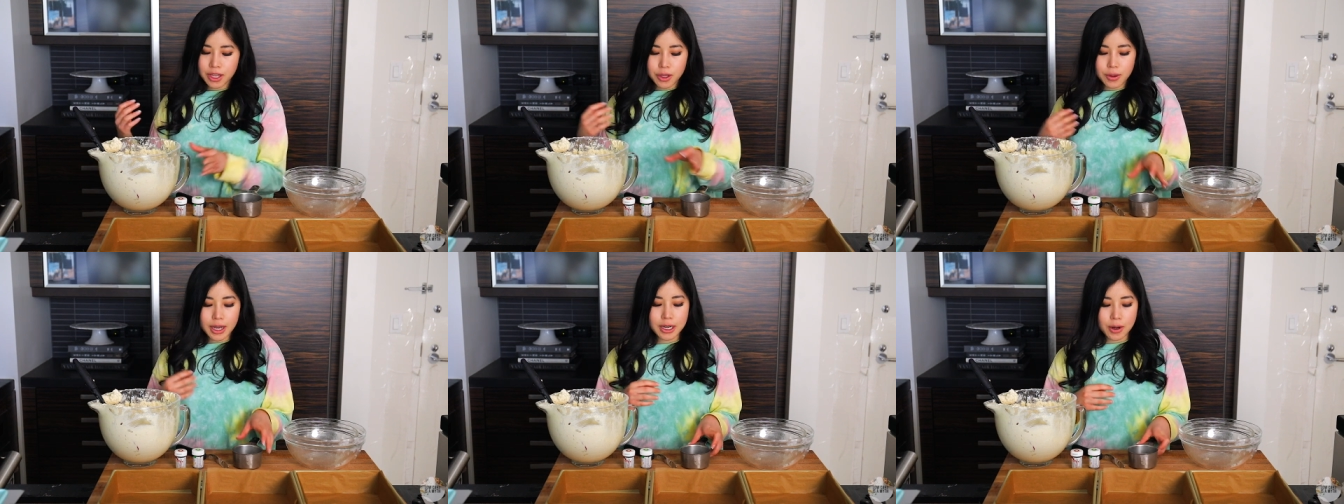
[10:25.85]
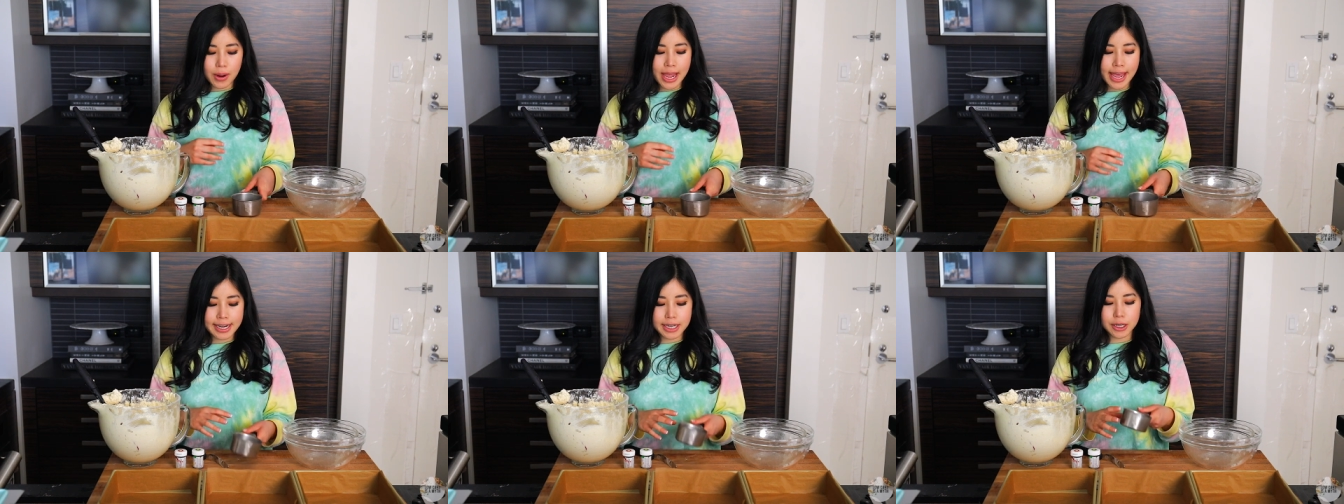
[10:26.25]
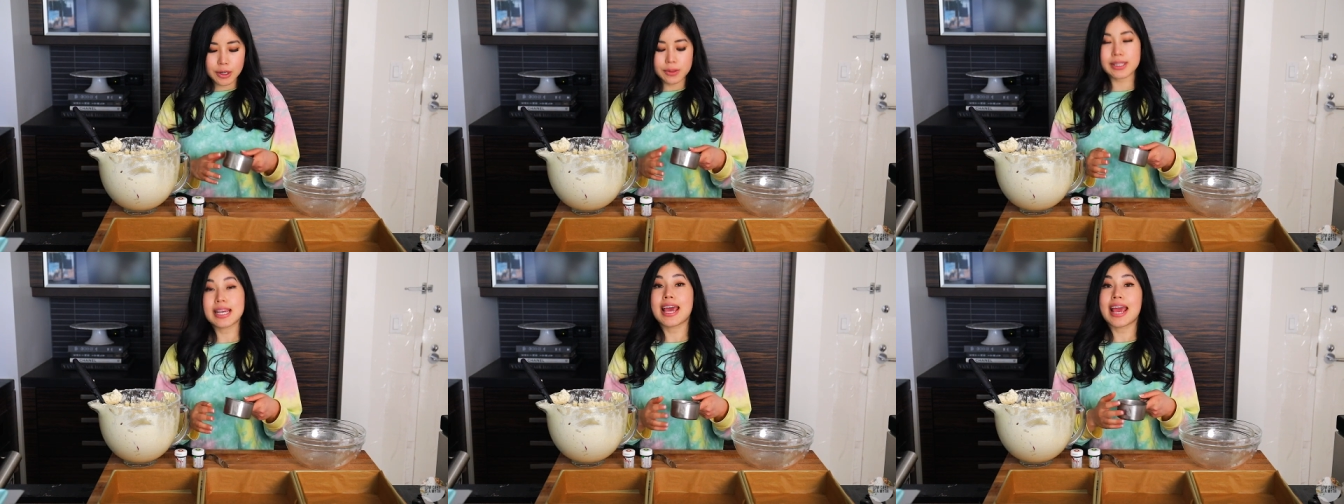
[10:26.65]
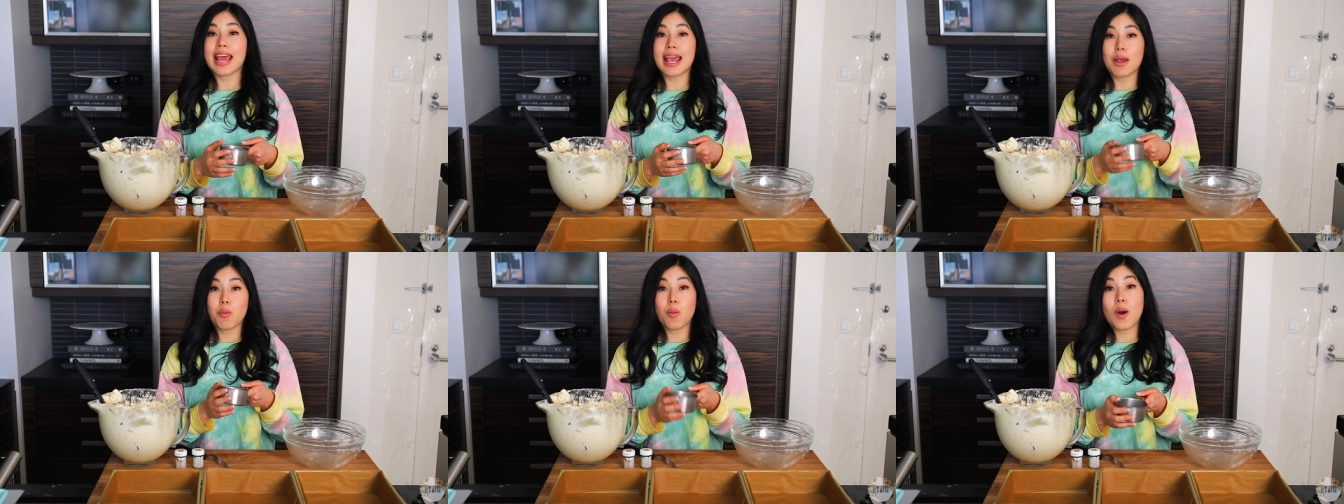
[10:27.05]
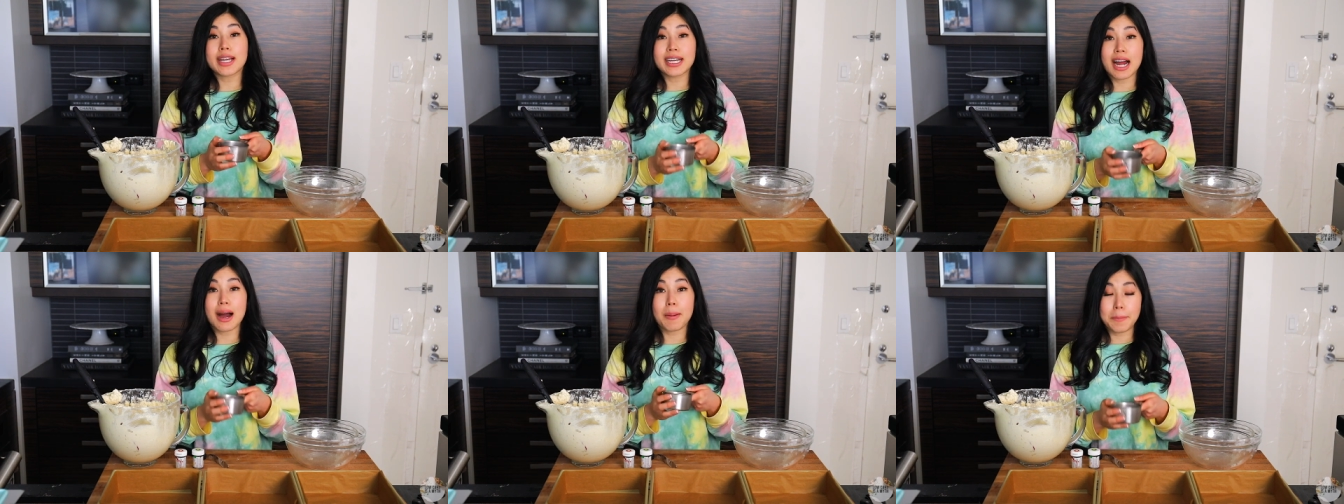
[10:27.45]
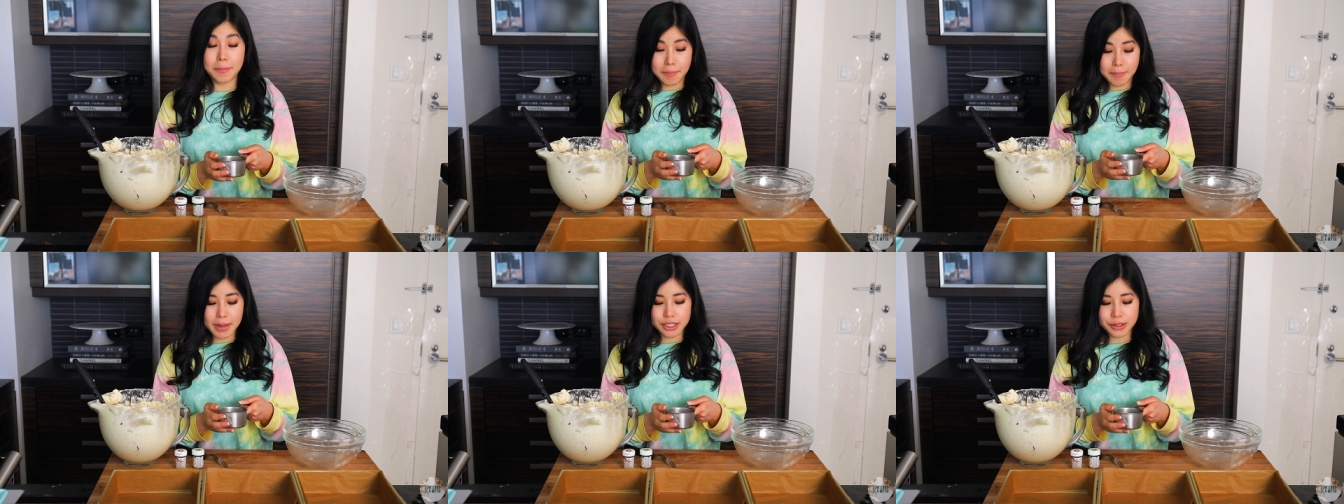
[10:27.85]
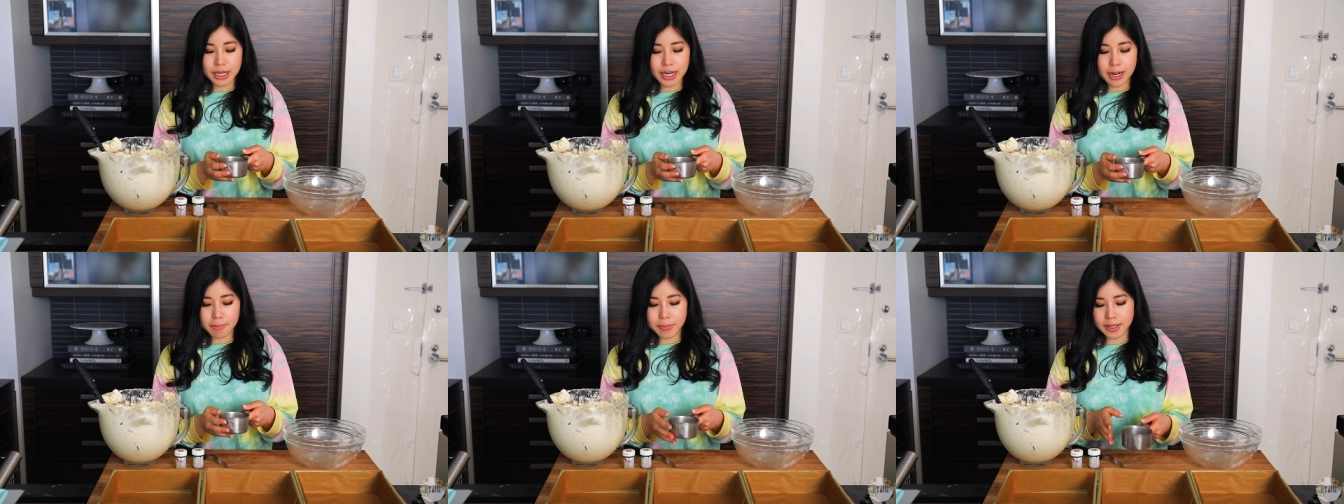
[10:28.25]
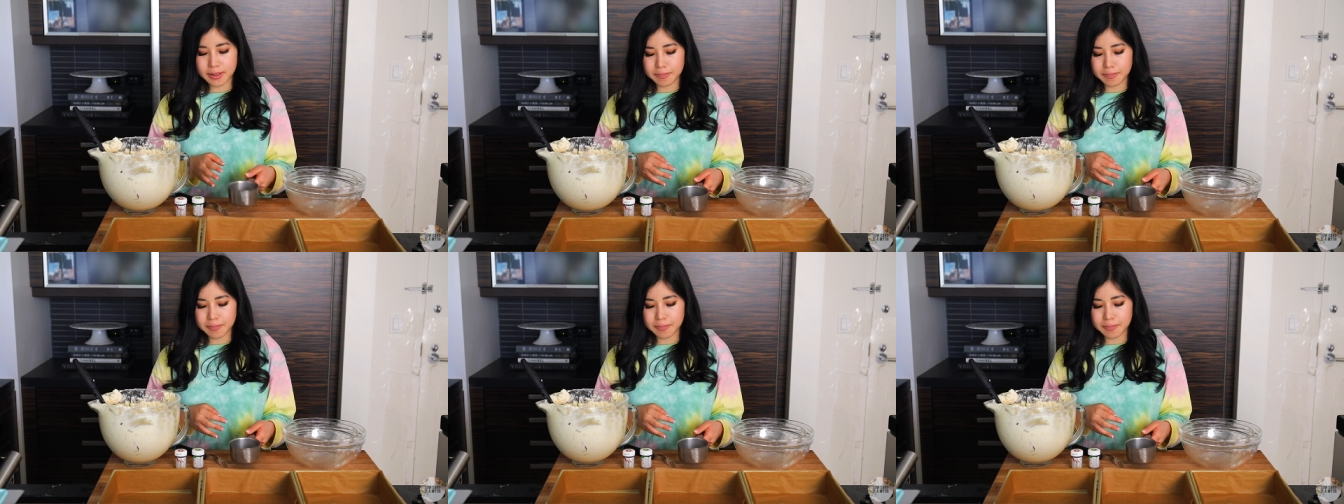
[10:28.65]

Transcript: you can go ahead and use a one cup measuring cup.